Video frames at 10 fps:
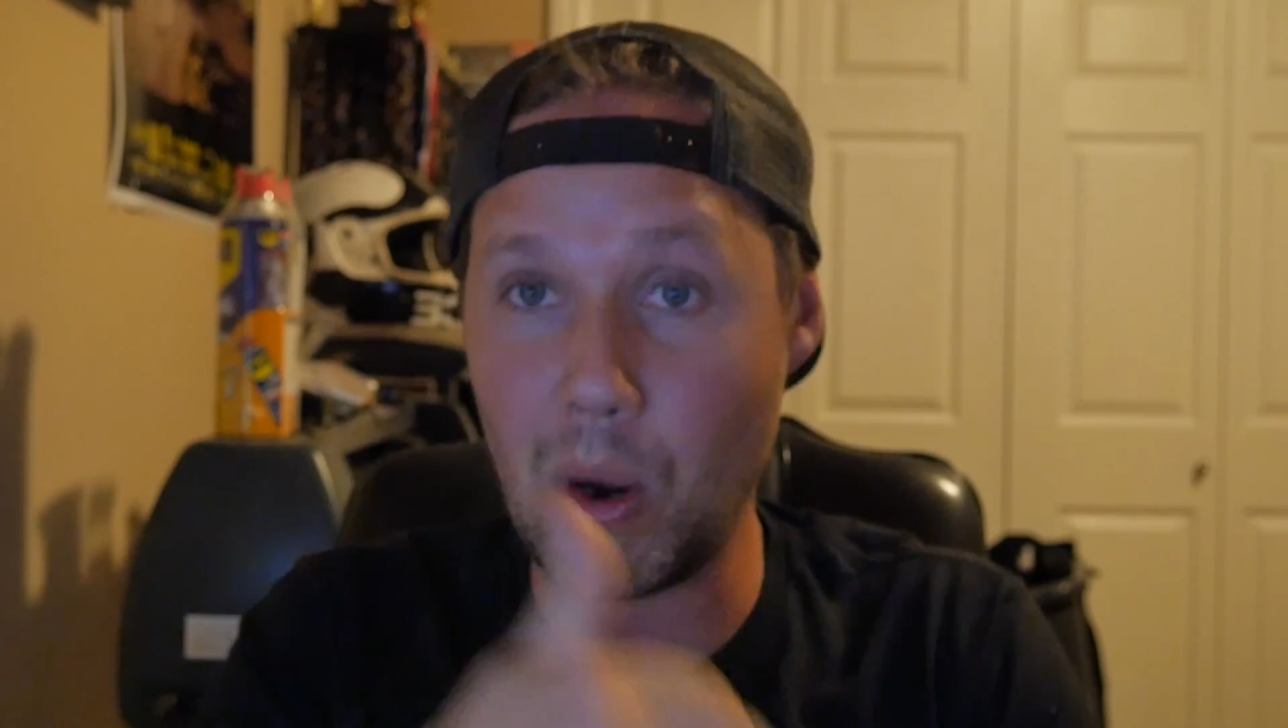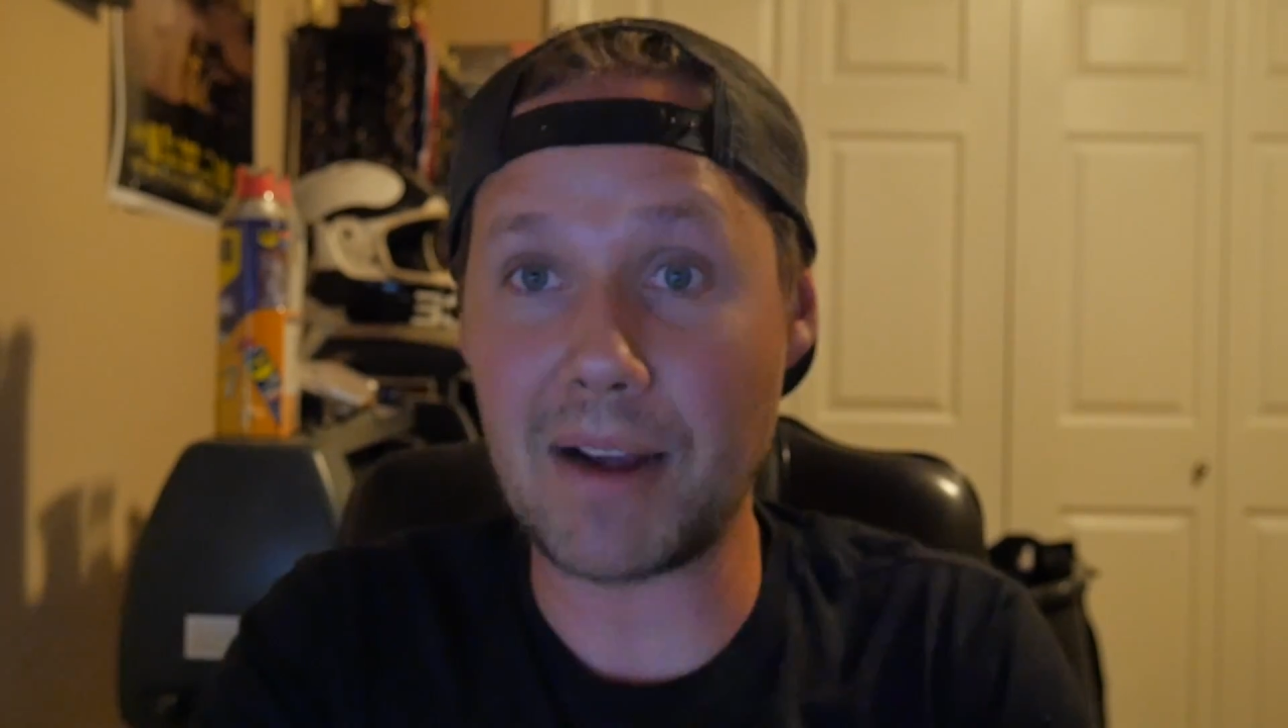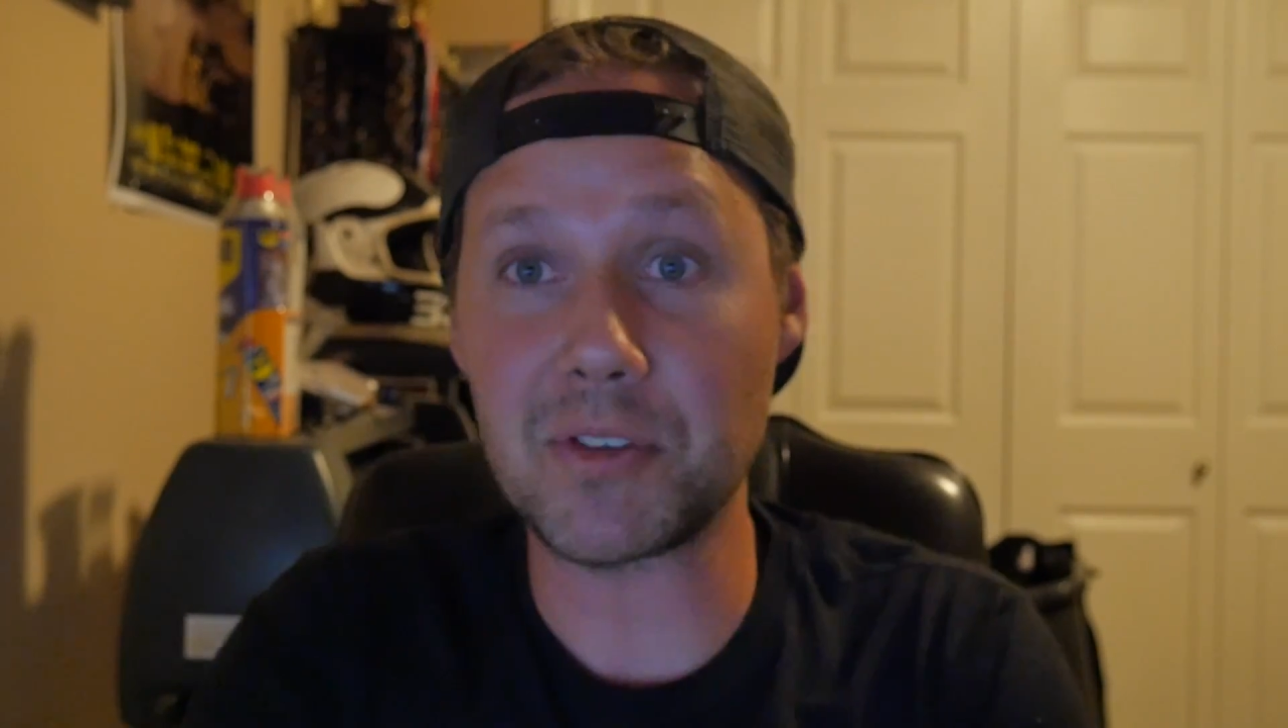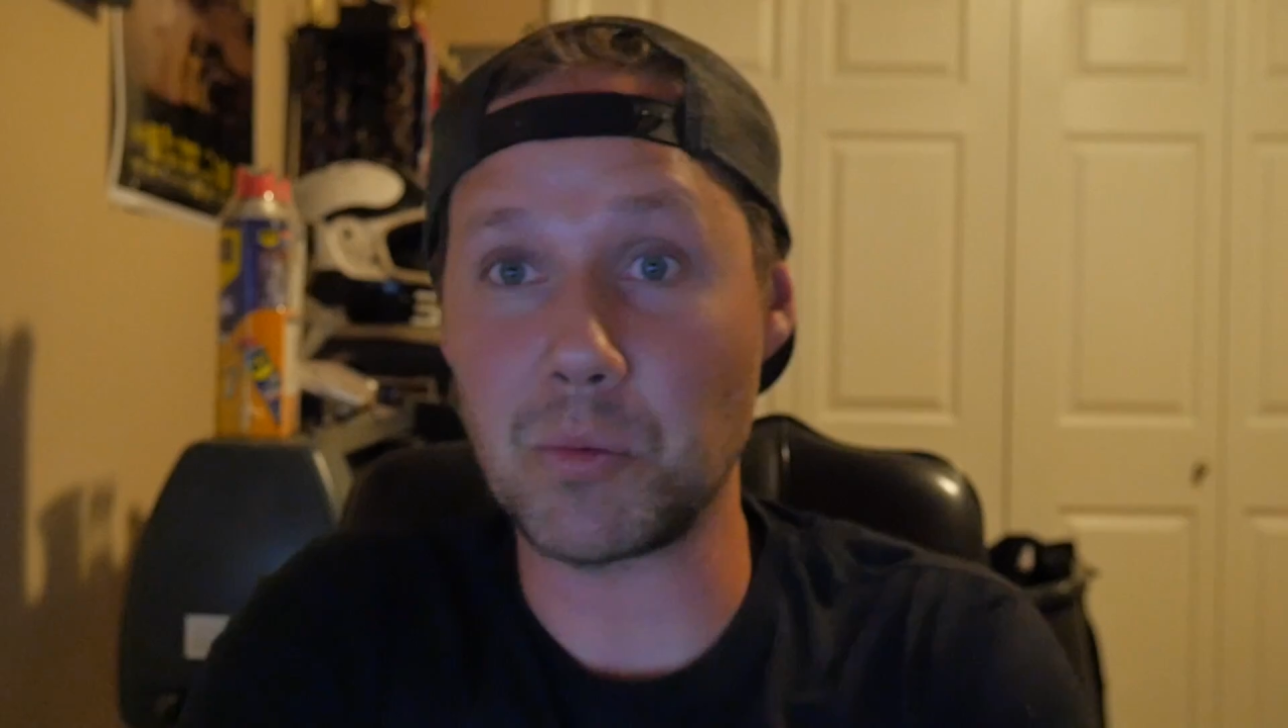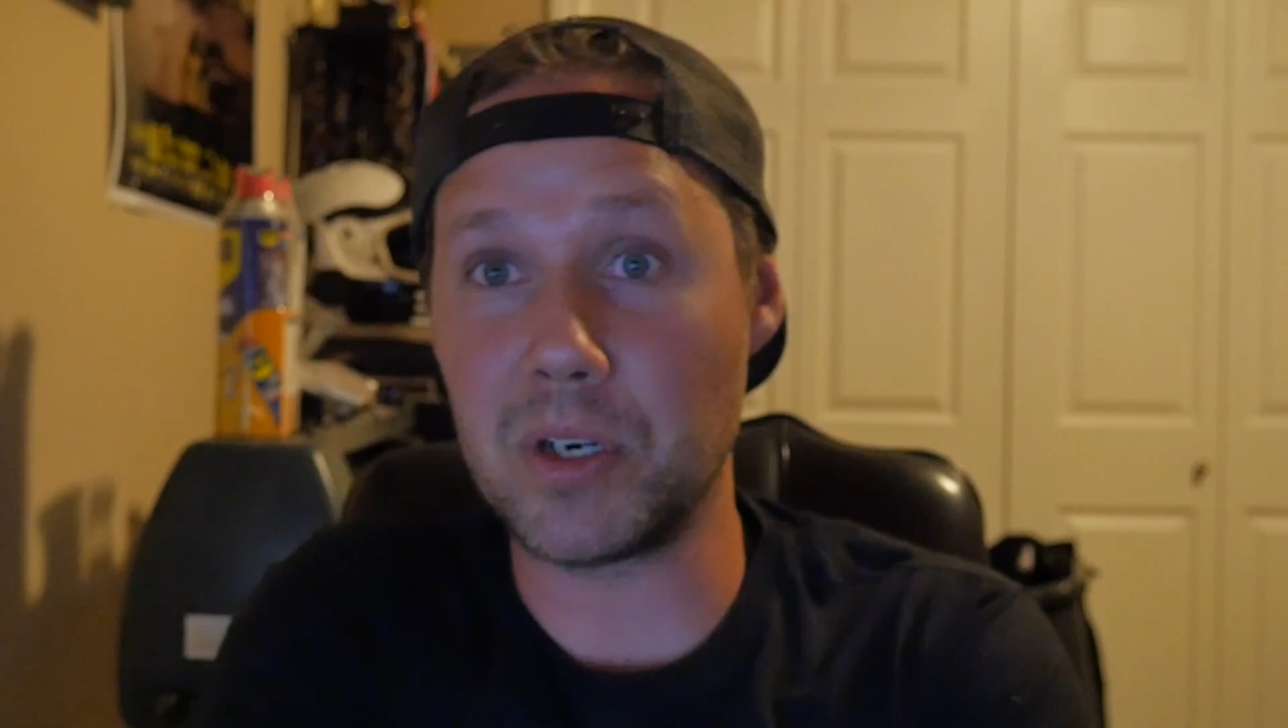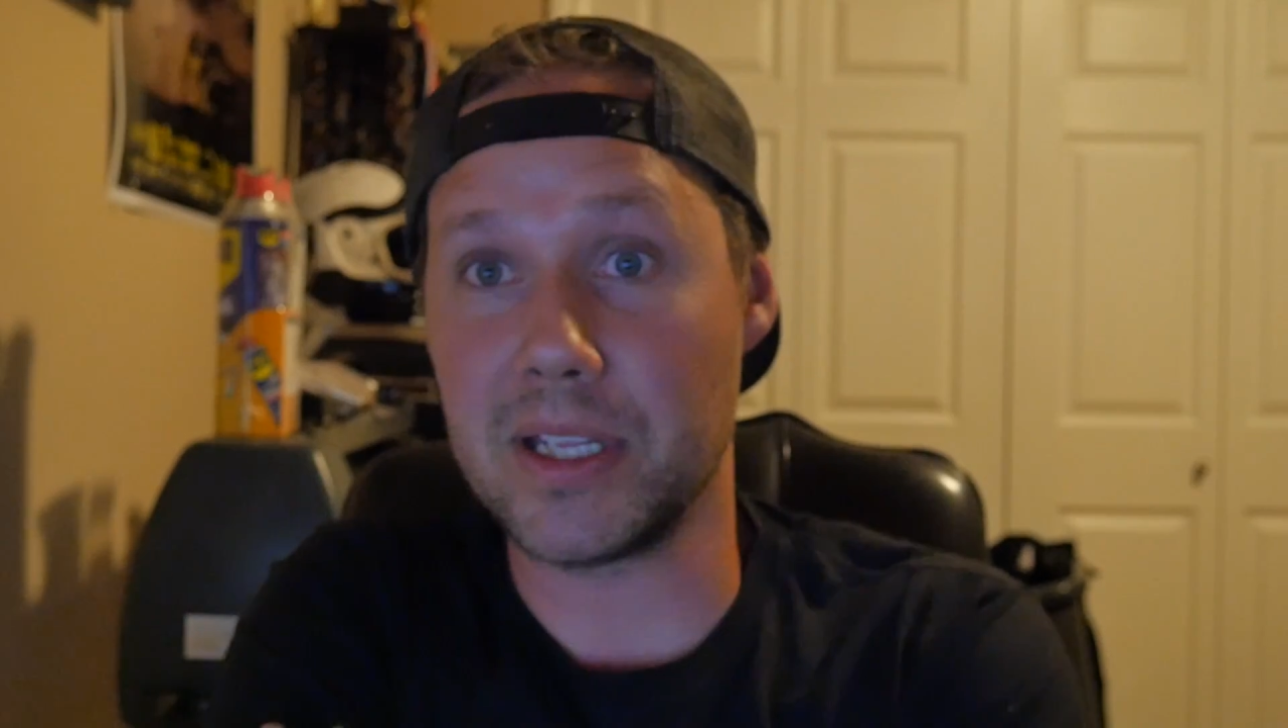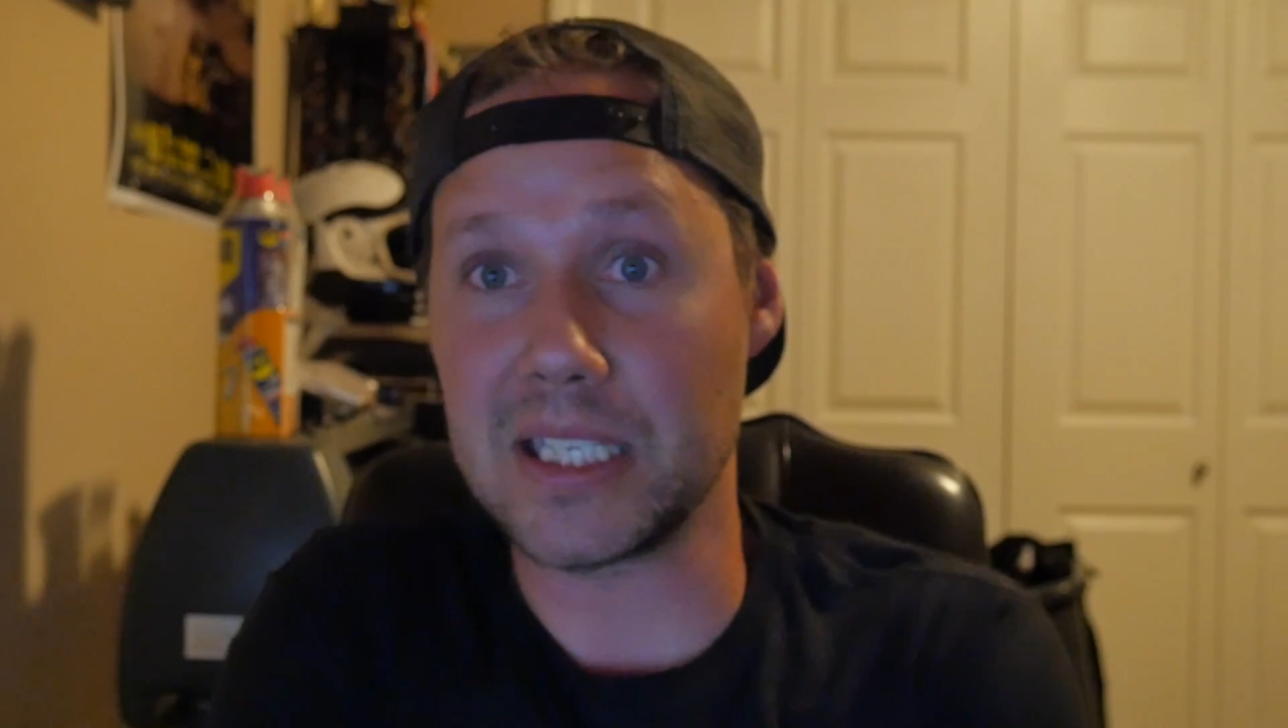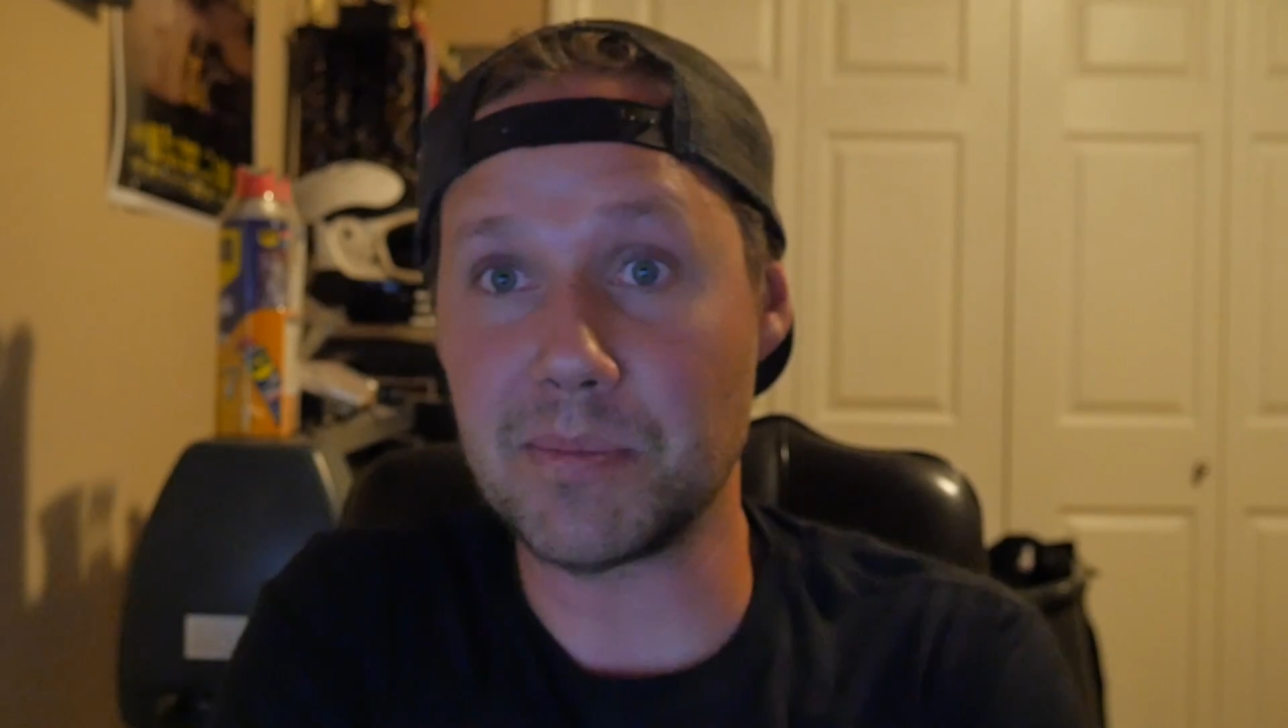after one of these